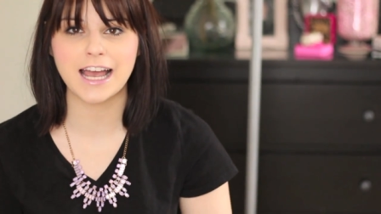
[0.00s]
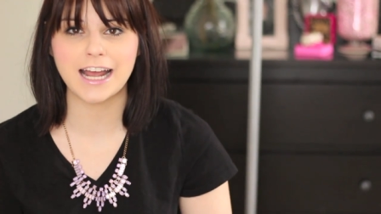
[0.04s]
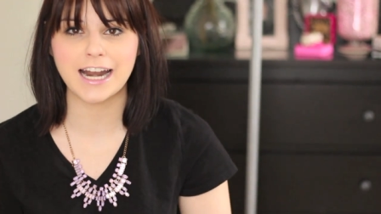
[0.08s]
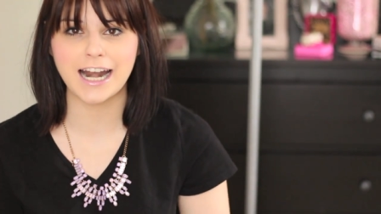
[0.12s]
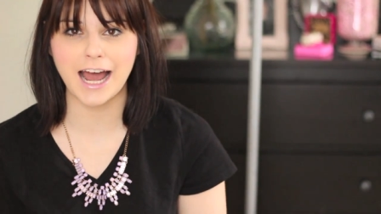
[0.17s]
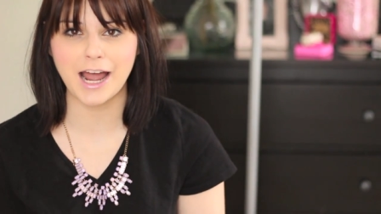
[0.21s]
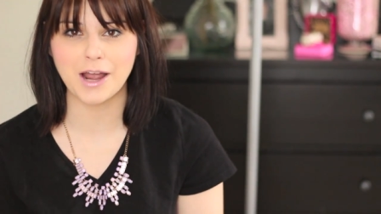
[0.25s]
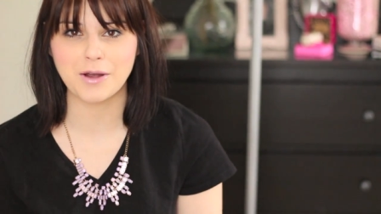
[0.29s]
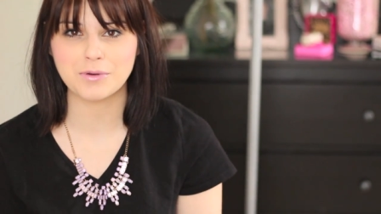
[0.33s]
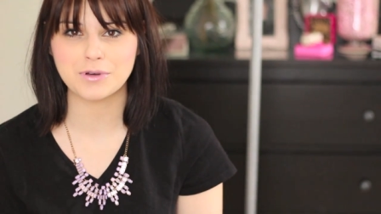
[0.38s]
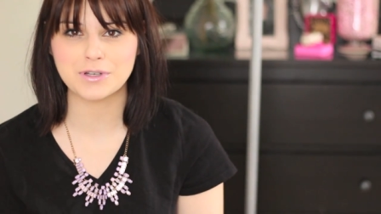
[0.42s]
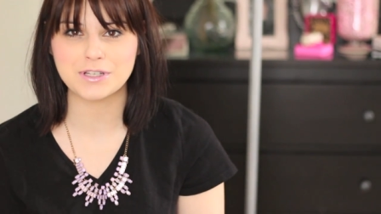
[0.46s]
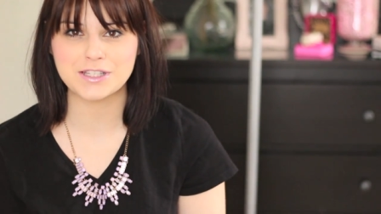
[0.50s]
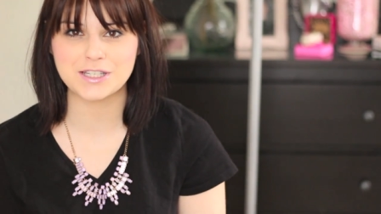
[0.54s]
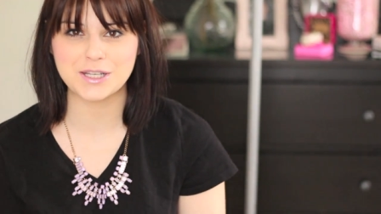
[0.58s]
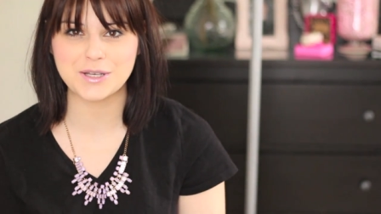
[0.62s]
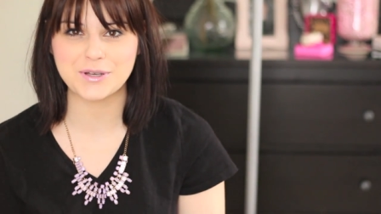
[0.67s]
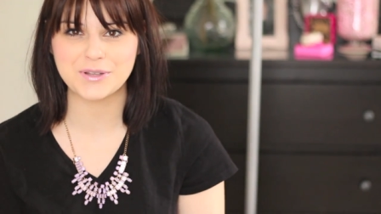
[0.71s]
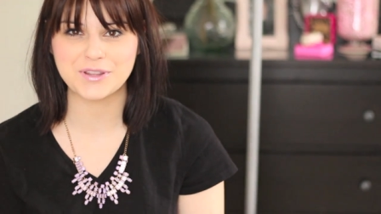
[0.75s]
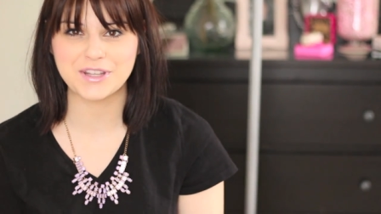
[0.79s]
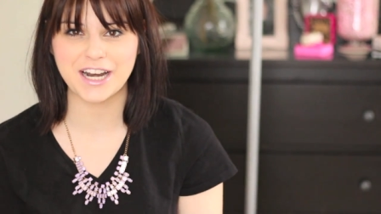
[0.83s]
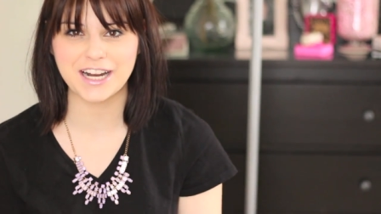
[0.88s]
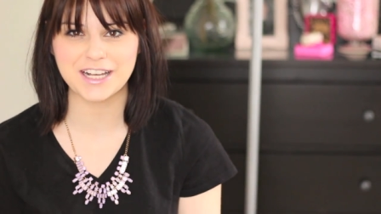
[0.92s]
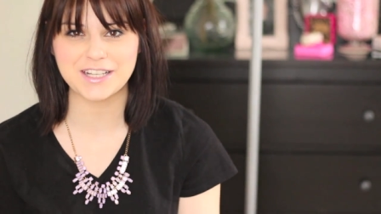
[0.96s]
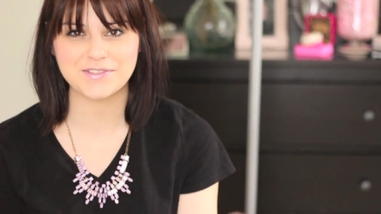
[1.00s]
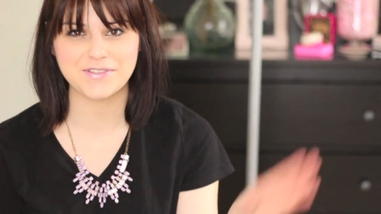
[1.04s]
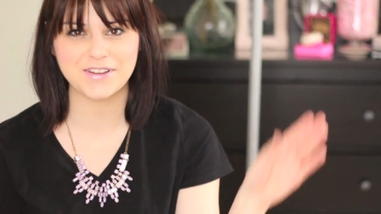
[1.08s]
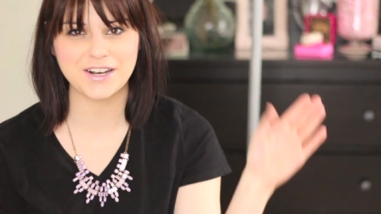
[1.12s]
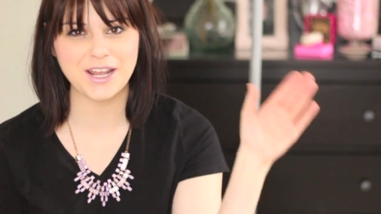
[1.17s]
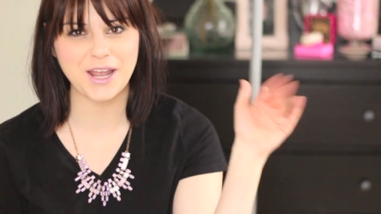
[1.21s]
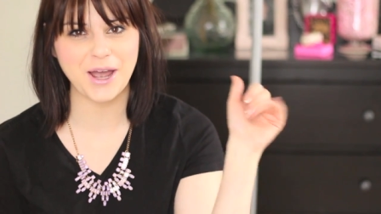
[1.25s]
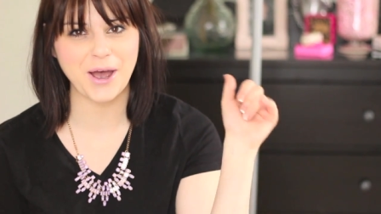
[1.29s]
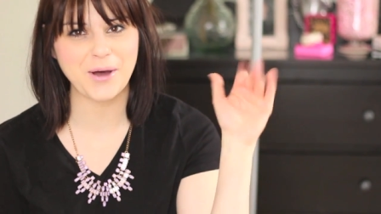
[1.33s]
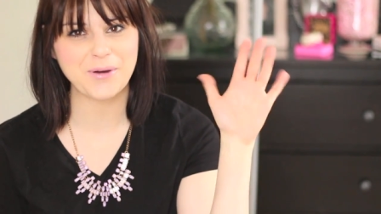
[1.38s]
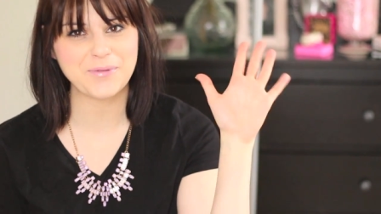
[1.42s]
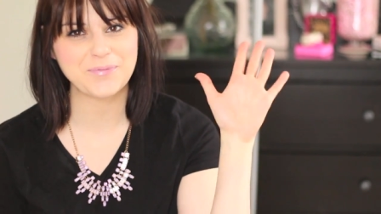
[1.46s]
and I will see you in the next
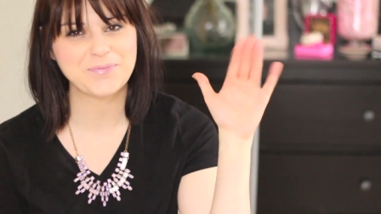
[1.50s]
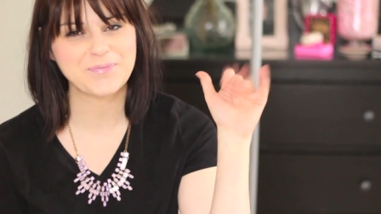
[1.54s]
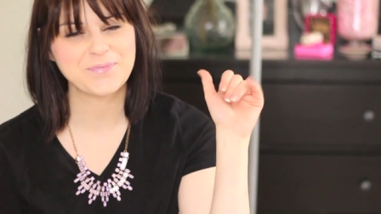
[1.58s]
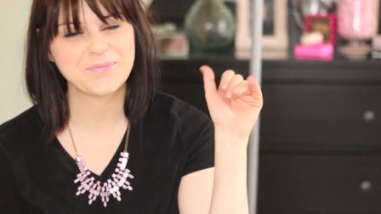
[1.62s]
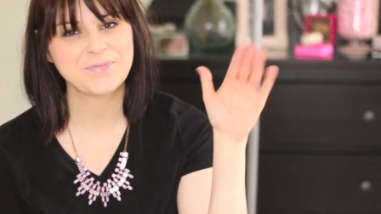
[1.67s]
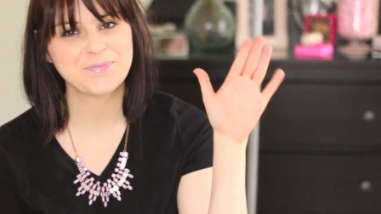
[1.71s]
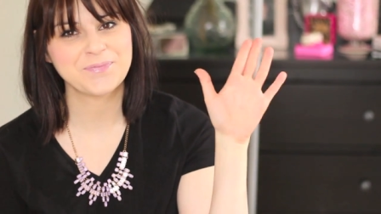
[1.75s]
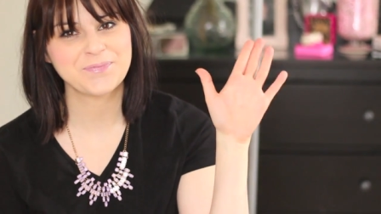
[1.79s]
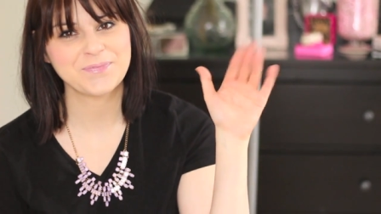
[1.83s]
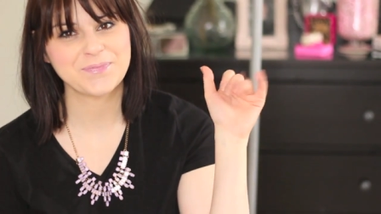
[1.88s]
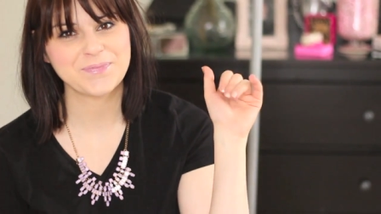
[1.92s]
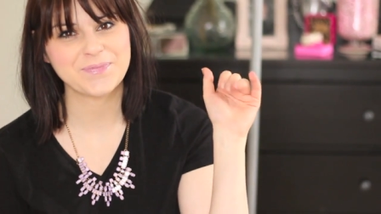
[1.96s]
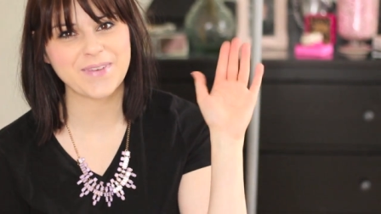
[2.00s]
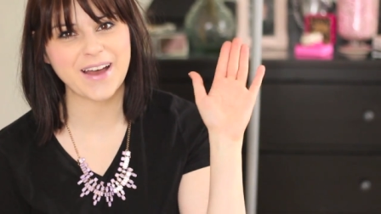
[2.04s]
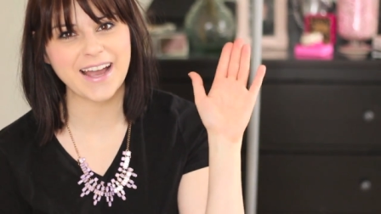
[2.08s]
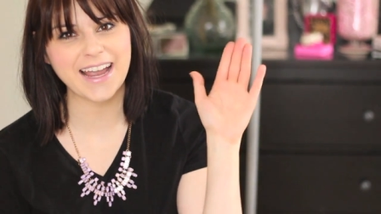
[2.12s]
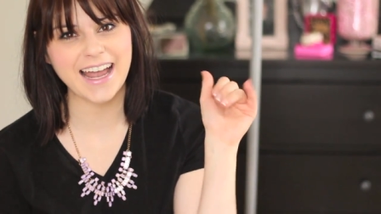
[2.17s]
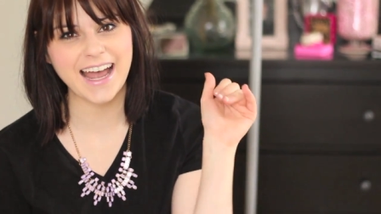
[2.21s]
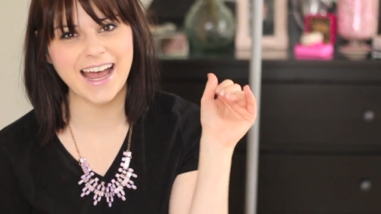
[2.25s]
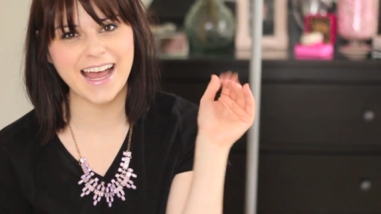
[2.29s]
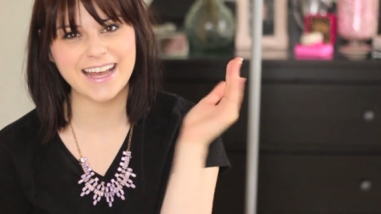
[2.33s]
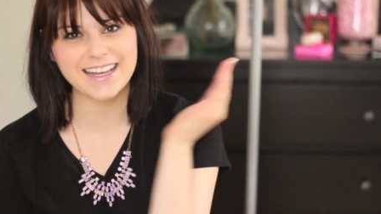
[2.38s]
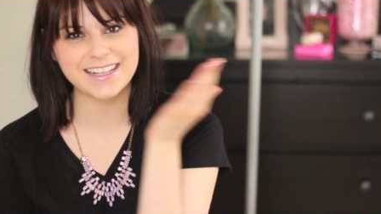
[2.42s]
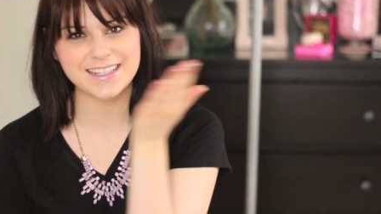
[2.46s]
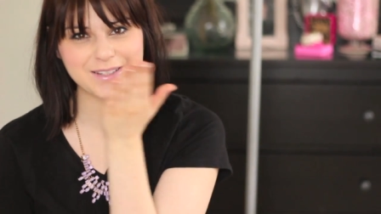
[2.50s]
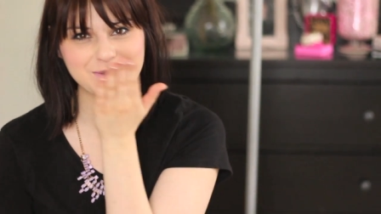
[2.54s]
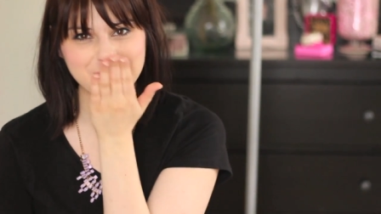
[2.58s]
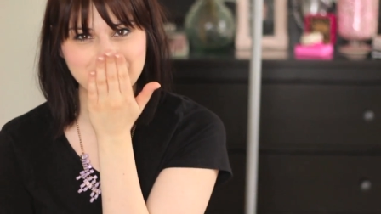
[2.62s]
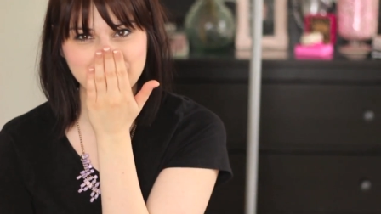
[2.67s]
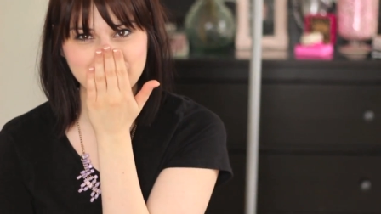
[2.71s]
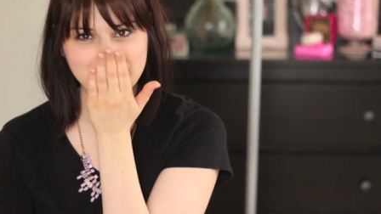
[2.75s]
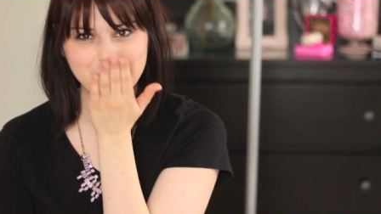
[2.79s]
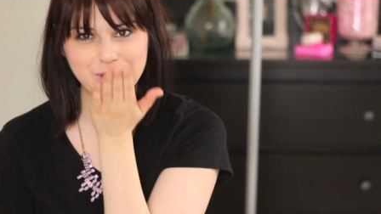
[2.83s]
video. Bye guys!